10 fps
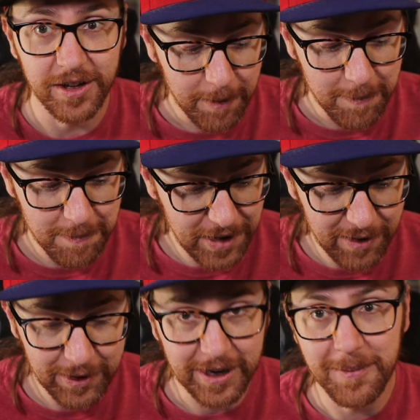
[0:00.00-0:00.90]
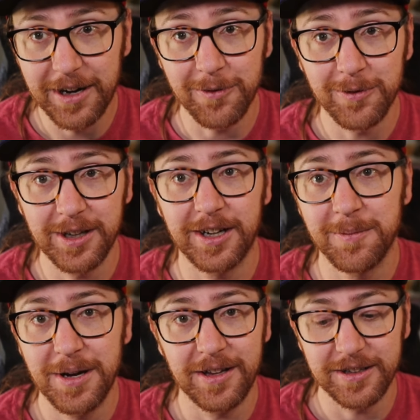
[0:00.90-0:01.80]
I bet we can make a really
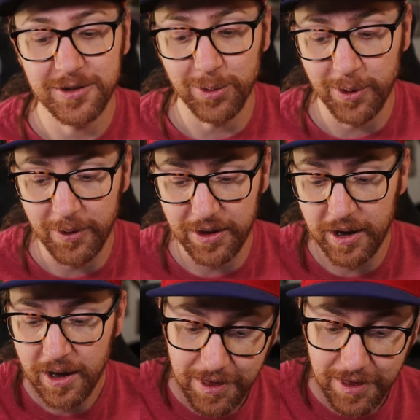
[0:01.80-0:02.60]
compelling story with it.